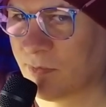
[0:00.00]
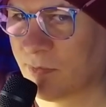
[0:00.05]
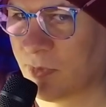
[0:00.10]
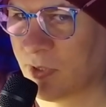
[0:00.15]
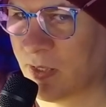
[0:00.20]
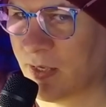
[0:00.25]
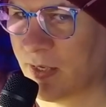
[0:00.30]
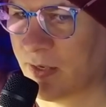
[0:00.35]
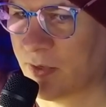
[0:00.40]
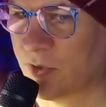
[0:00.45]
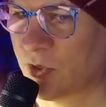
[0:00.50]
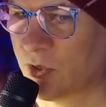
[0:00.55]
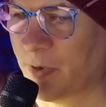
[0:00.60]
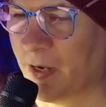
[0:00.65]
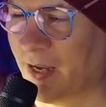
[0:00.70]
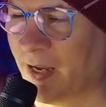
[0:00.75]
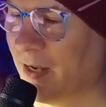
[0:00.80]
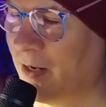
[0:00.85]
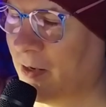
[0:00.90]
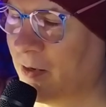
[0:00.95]
a
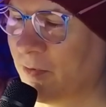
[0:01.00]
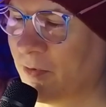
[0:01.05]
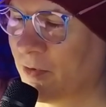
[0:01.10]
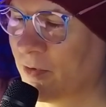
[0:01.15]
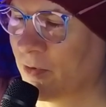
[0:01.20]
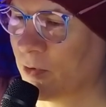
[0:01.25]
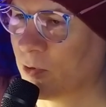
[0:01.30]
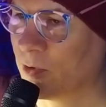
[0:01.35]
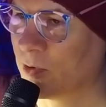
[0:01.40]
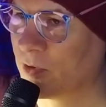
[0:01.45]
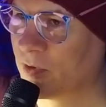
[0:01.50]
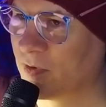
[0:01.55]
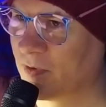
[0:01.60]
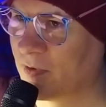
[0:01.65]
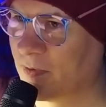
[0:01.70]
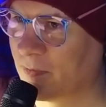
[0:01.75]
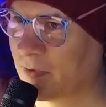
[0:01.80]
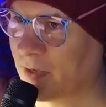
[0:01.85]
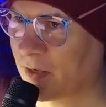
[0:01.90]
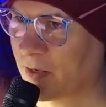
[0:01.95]
Japan of sorts,
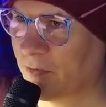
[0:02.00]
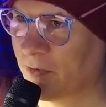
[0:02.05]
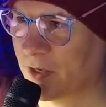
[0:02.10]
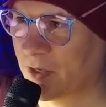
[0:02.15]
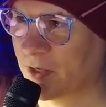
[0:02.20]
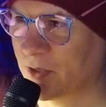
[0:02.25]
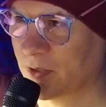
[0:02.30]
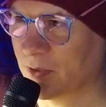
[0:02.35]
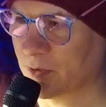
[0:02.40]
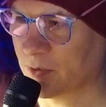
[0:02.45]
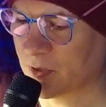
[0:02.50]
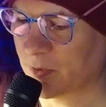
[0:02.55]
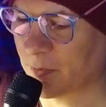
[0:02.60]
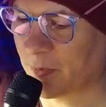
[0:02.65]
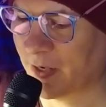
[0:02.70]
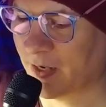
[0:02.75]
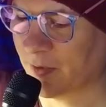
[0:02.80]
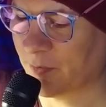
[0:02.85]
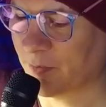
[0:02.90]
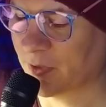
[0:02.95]
like a fictional Japan, but